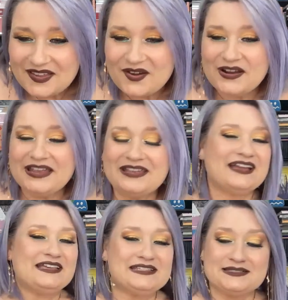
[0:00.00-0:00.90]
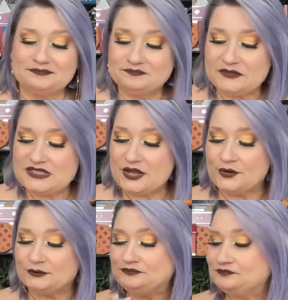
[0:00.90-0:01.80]
All right, guys.
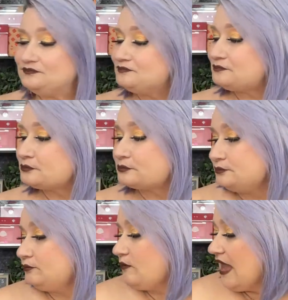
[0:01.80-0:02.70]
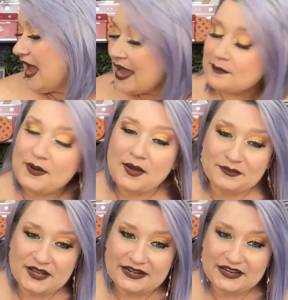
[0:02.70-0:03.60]
So I popped
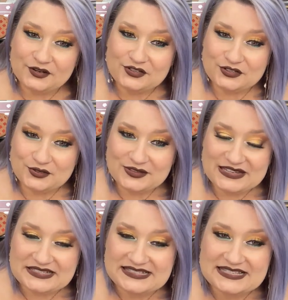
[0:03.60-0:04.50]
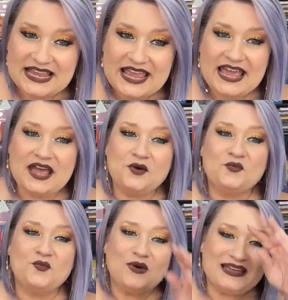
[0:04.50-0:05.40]
on here to do this.
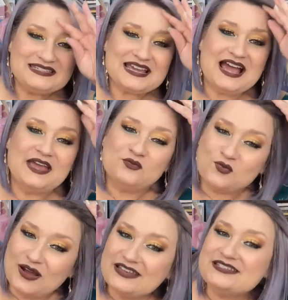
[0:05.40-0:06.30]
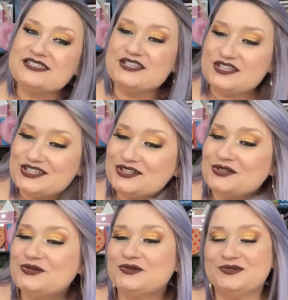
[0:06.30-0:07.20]
what I want to
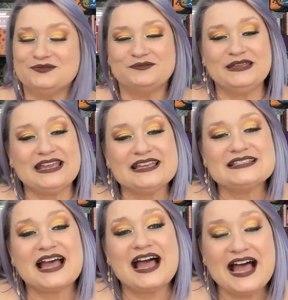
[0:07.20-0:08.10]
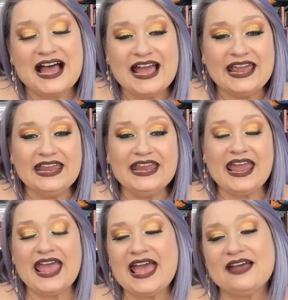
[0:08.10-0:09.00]
do because I
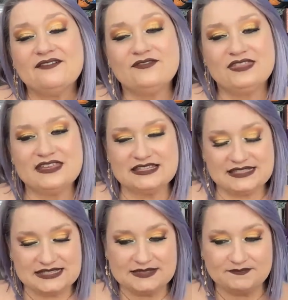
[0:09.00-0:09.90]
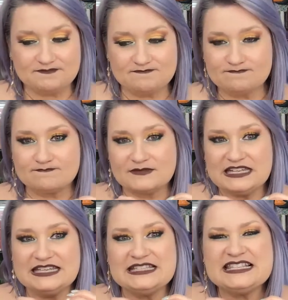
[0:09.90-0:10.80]
have this
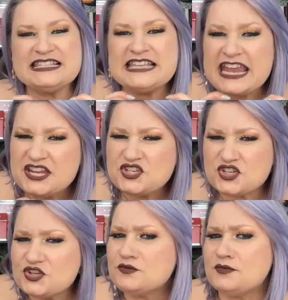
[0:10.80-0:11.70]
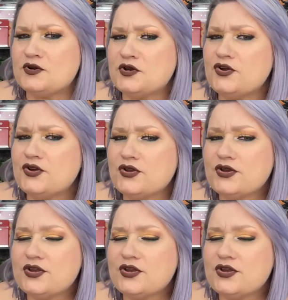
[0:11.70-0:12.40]
insatiable